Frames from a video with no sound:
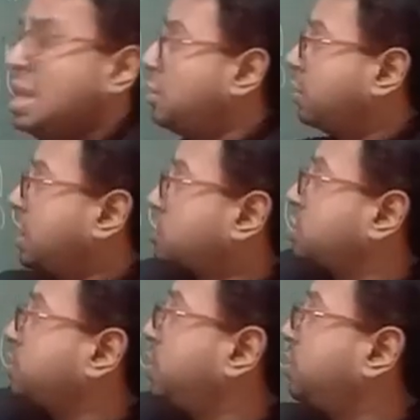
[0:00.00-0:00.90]

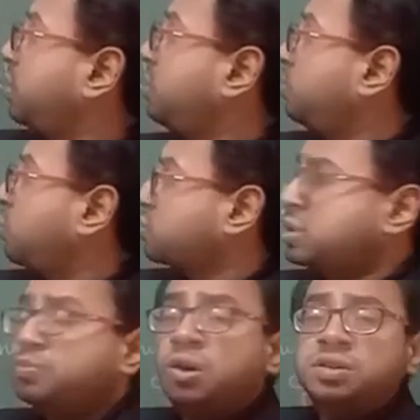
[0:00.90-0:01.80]
rotational symmetry, most
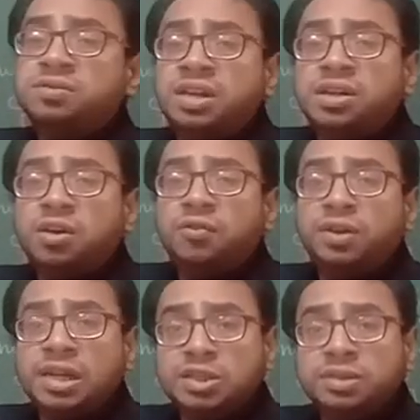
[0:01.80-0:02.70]
important, center of
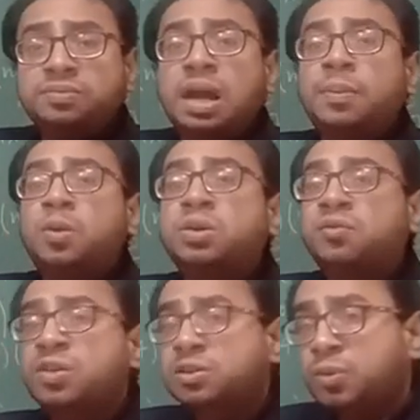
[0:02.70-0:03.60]
rotation, about a
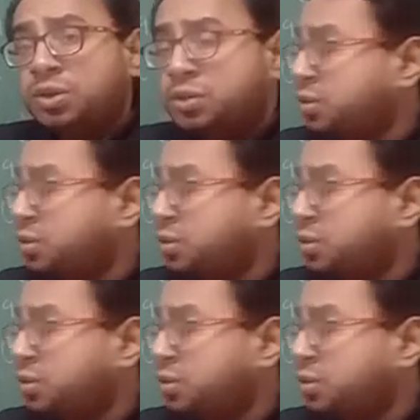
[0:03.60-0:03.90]
fixed point it should